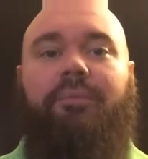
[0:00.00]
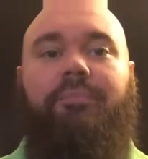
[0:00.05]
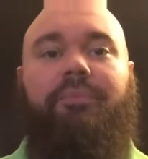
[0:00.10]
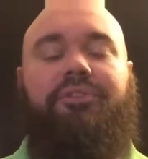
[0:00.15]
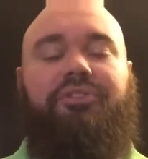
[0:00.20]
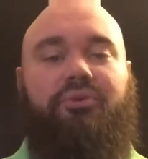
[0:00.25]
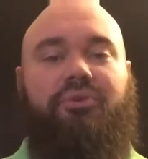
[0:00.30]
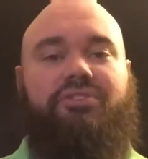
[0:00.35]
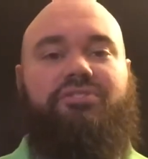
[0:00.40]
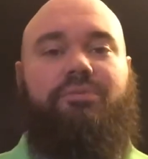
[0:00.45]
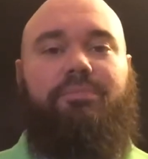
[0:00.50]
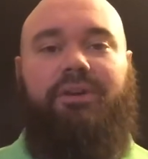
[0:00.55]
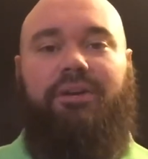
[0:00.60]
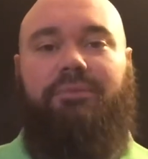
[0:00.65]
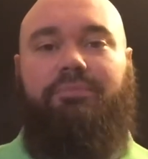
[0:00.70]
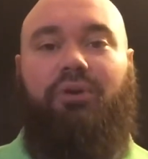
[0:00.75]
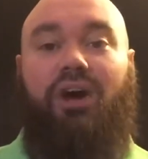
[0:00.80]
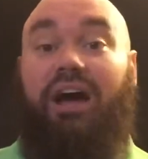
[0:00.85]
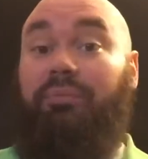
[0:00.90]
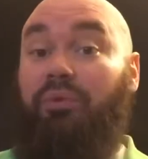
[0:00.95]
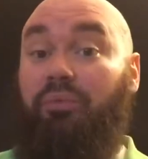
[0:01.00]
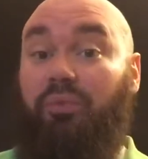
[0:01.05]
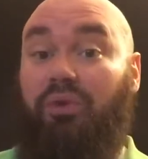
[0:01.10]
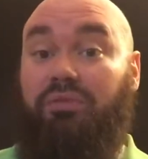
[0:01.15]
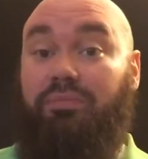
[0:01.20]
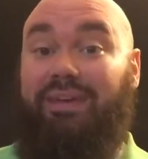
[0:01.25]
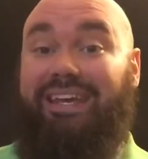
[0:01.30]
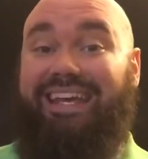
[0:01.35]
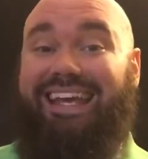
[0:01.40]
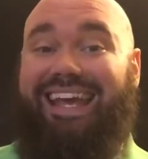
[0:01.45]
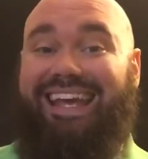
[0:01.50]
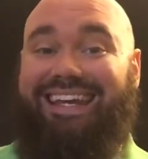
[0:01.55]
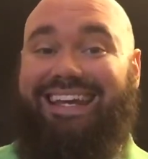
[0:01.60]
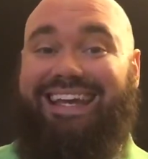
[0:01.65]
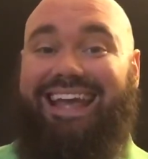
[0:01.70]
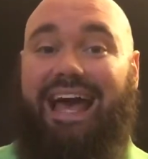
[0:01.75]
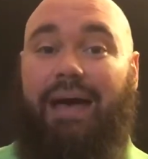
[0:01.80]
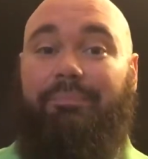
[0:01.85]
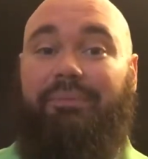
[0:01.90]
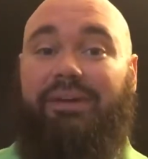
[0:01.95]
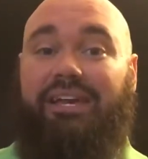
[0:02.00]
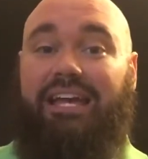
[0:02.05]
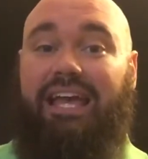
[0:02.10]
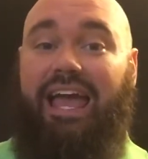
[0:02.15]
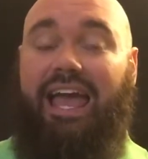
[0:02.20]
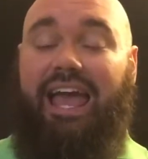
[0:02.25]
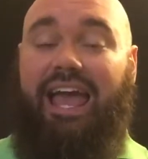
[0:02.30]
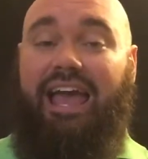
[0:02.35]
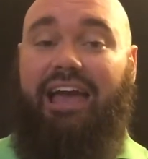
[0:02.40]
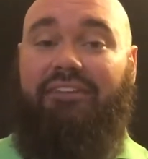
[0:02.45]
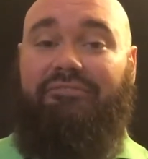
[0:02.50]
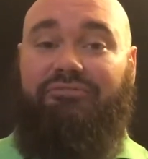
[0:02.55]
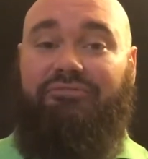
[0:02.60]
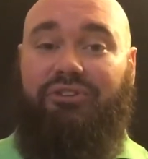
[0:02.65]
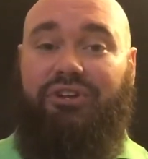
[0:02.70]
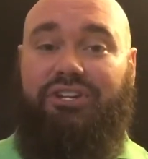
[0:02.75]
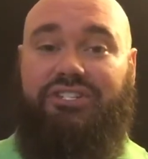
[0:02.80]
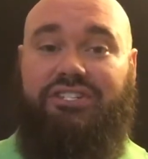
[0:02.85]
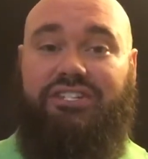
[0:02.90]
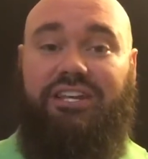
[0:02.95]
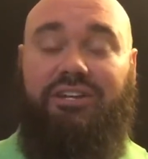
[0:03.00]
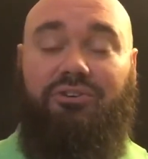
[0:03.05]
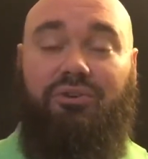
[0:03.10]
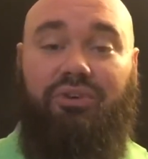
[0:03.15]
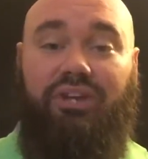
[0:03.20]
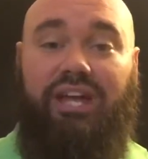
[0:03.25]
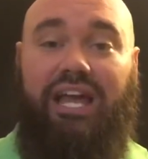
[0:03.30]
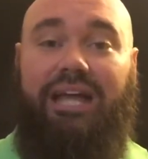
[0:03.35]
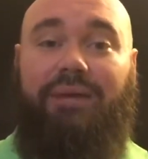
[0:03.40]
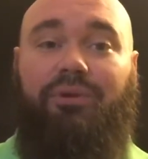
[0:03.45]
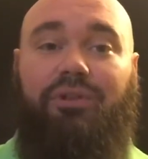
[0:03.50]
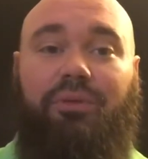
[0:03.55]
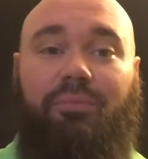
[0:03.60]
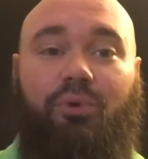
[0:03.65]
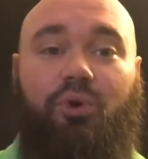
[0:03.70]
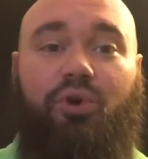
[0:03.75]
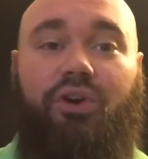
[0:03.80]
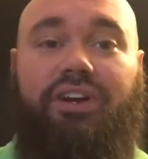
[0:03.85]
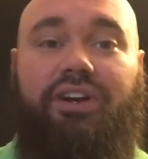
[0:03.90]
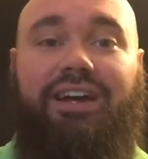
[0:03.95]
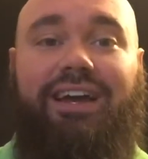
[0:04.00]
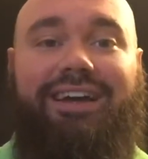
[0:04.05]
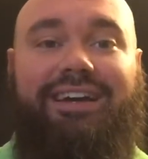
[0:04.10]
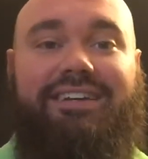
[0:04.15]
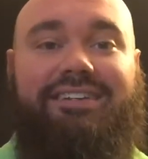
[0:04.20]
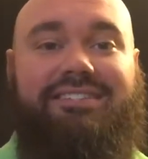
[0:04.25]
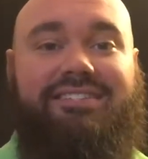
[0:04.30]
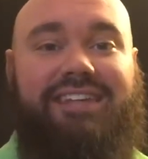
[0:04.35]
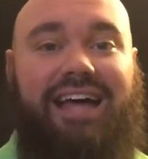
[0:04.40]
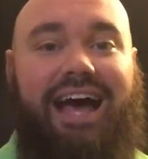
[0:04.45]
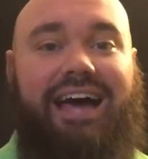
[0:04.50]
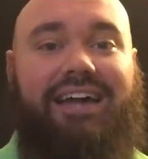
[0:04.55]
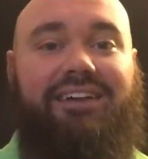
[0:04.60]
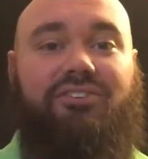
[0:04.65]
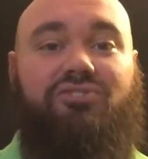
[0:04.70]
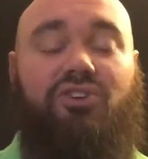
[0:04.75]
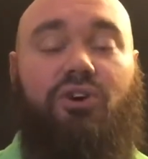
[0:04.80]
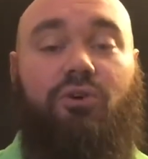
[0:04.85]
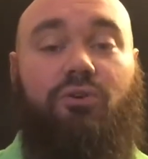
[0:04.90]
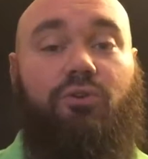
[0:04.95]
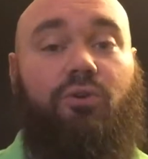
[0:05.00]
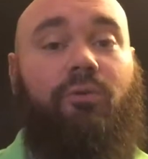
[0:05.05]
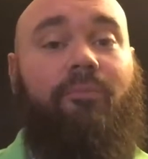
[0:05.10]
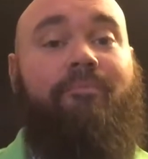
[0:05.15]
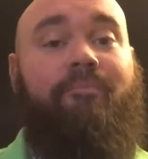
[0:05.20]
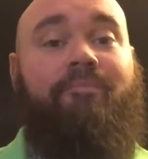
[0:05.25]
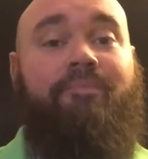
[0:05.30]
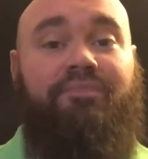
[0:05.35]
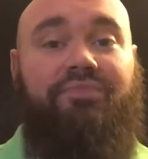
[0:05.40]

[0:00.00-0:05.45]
But there is a big problem with me handicapping every single game on the board, side and total.